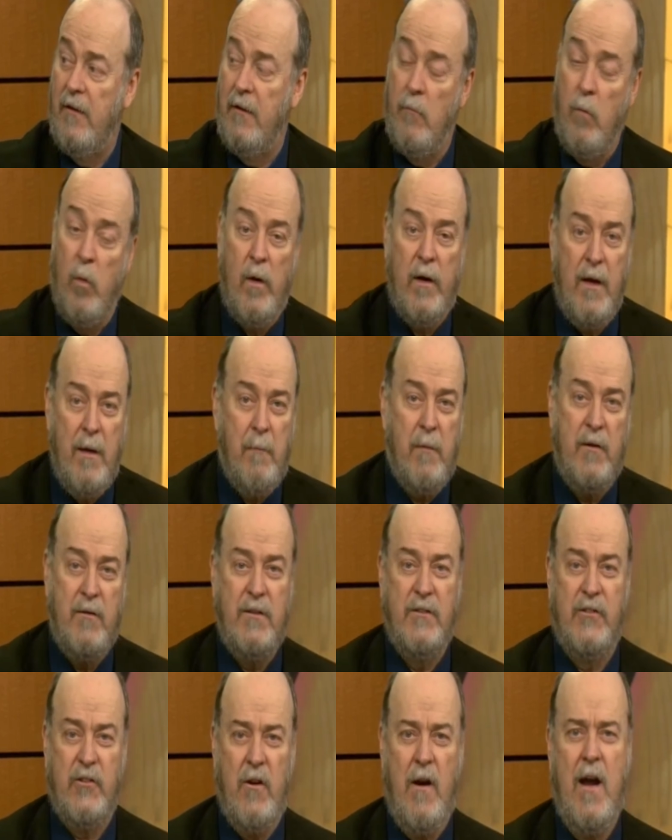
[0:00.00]
And what I'm
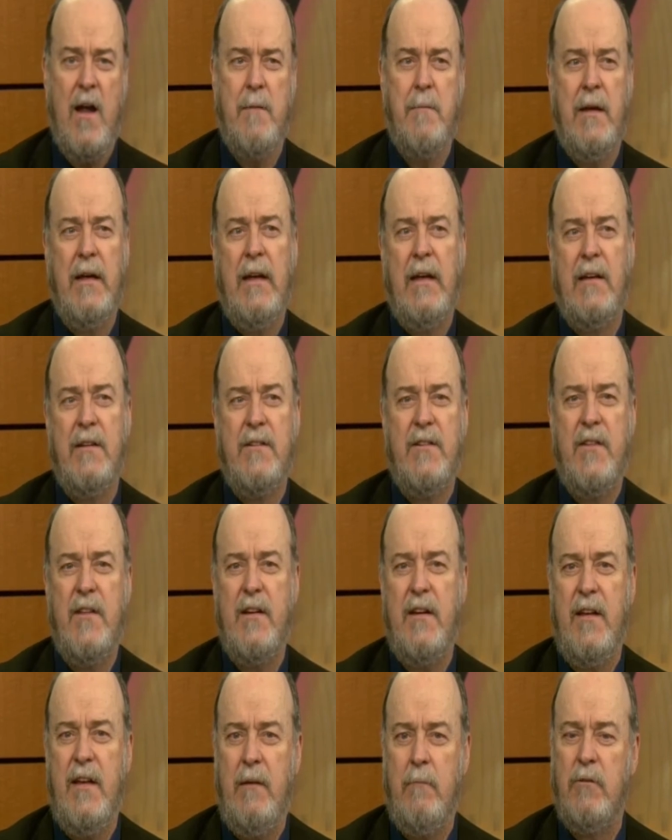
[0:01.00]
describing is
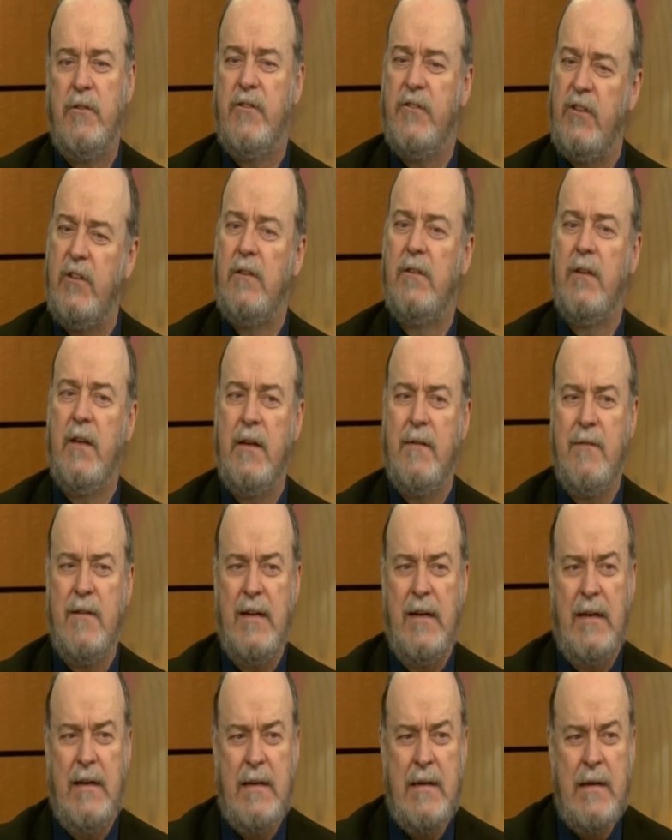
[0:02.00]
that he was still
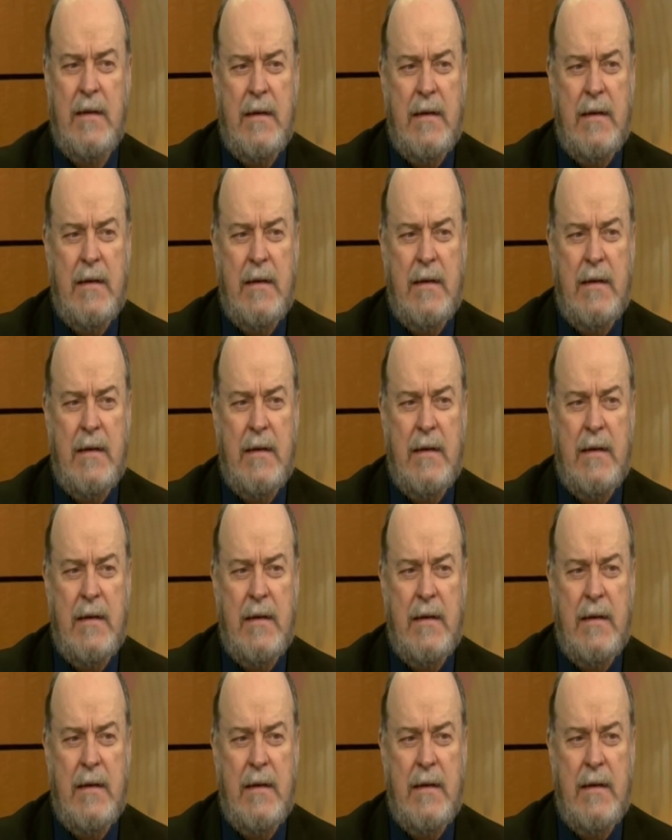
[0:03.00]
giving